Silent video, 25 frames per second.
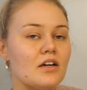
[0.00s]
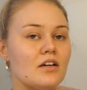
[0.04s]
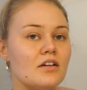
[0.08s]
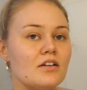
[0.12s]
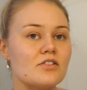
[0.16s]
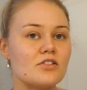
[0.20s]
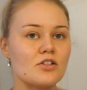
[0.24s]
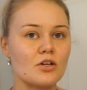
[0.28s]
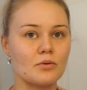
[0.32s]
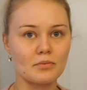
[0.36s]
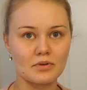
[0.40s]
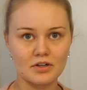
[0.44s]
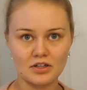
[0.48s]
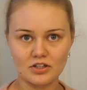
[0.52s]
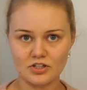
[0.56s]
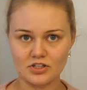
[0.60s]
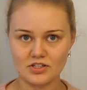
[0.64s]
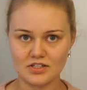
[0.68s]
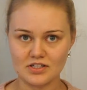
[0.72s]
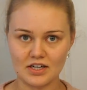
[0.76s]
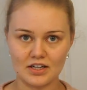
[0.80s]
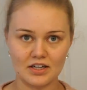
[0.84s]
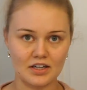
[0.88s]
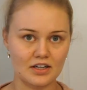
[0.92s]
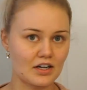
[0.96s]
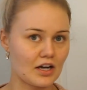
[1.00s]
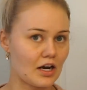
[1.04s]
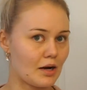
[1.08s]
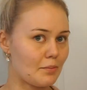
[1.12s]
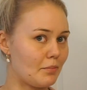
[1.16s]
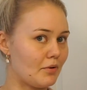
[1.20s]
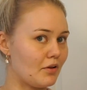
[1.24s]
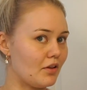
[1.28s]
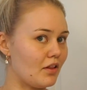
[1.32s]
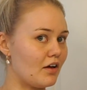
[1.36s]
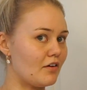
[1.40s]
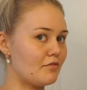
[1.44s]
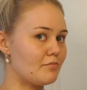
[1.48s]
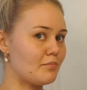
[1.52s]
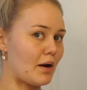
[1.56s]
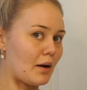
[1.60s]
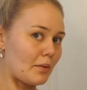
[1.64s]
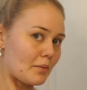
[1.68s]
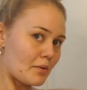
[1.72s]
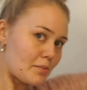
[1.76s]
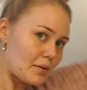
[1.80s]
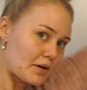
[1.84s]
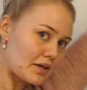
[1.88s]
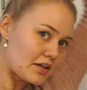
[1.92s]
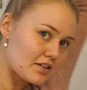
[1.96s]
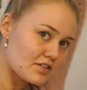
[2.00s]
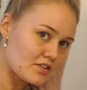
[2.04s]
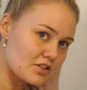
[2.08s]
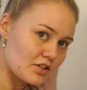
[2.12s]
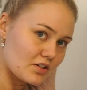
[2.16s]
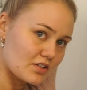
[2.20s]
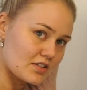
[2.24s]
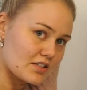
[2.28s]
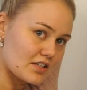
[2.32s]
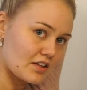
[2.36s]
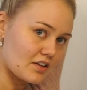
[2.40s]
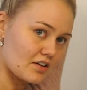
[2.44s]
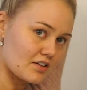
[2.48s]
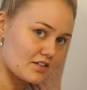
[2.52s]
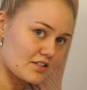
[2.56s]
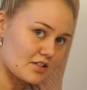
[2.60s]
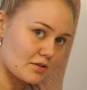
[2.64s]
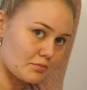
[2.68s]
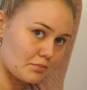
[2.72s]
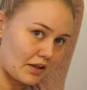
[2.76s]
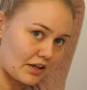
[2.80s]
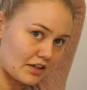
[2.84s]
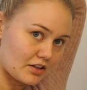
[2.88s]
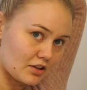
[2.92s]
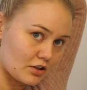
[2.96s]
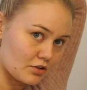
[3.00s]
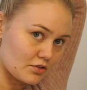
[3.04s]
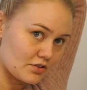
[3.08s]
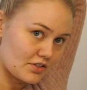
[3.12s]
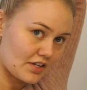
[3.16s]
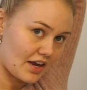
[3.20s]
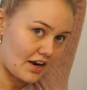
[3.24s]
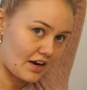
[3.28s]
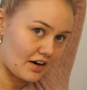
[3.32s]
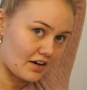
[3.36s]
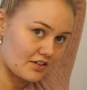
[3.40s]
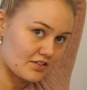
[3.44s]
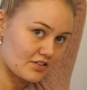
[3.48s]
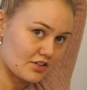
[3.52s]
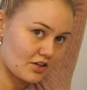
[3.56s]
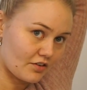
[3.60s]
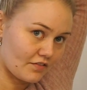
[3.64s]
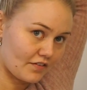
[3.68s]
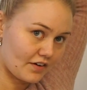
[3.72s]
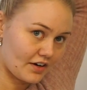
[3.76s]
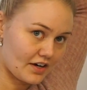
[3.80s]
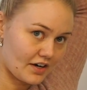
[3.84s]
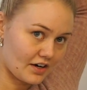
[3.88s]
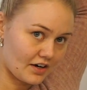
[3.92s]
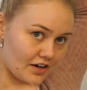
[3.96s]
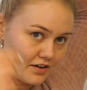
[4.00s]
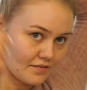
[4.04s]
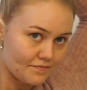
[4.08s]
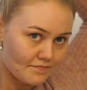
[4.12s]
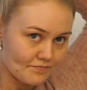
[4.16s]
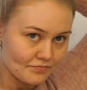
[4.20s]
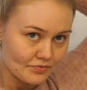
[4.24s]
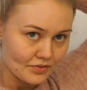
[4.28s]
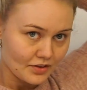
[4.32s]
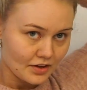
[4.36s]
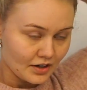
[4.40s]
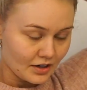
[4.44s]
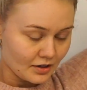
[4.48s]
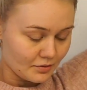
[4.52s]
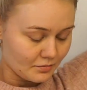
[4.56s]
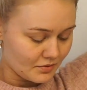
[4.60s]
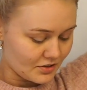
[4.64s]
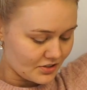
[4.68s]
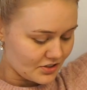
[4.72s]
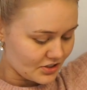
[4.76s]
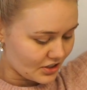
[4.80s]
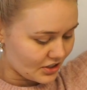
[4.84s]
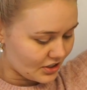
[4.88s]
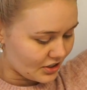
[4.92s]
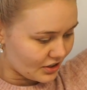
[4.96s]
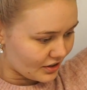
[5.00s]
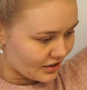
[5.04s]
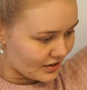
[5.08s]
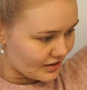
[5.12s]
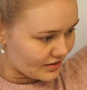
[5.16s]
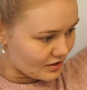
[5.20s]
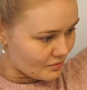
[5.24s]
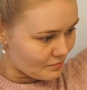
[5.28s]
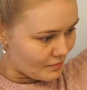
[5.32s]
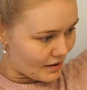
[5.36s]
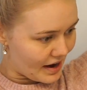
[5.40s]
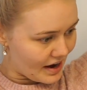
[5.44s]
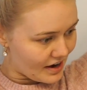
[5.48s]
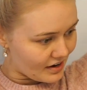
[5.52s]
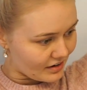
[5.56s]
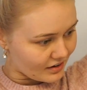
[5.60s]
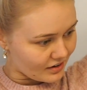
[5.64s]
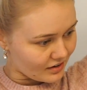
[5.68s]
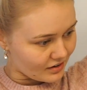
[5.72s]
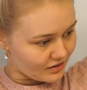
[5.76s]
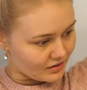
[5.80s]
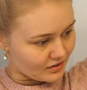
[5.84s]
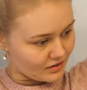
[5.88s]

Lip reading: So I'm gonna just take a couple of bobby pins. You can see there's some like loose hairs over here. I'm gonna secure it in the back.